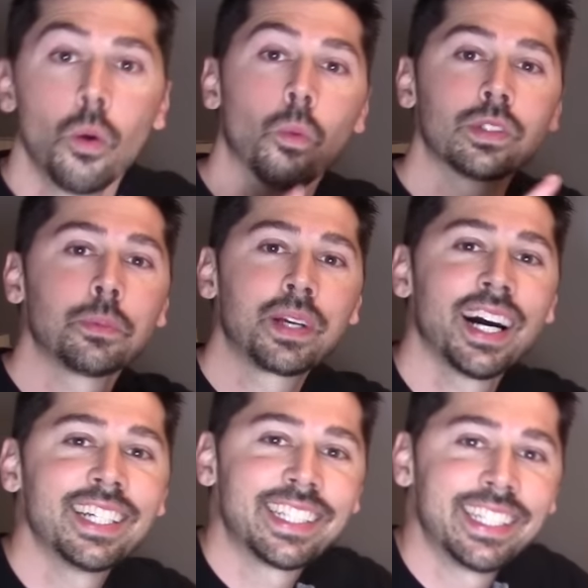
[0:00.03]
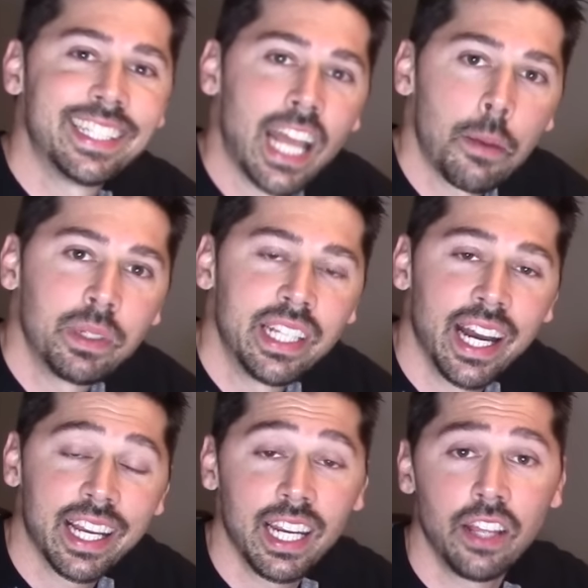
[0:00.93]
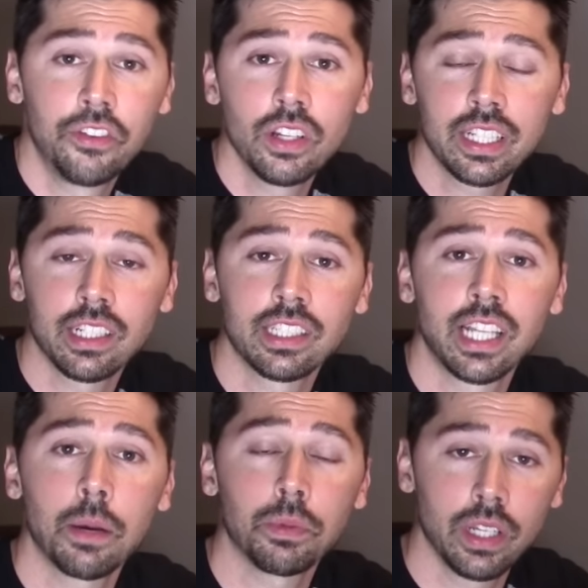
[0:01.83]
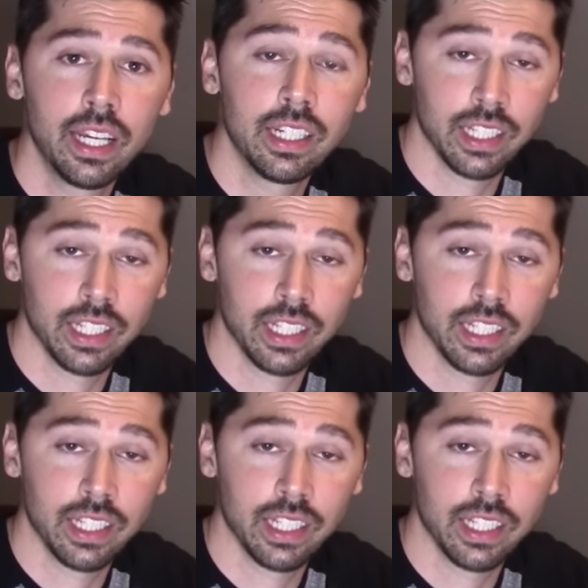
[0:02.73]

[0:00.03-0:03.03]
What's up guys, this is TampaTec, and if you like to stay up late